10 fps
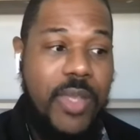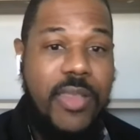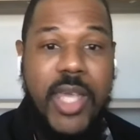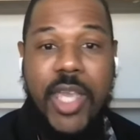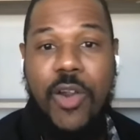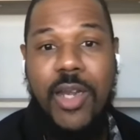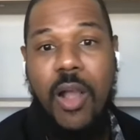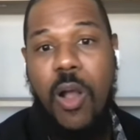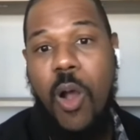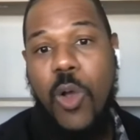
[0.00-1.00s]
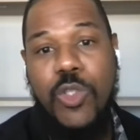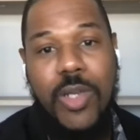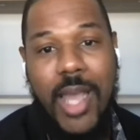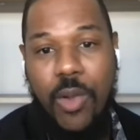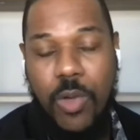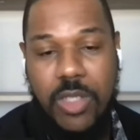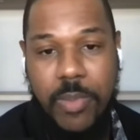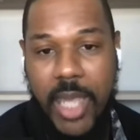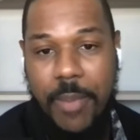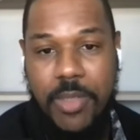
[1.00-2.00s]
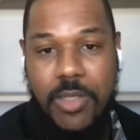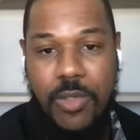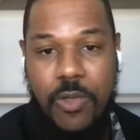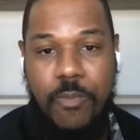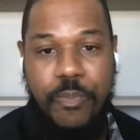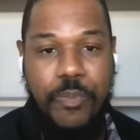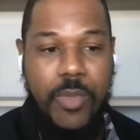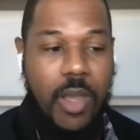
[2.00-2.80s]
then they are also not going to be able to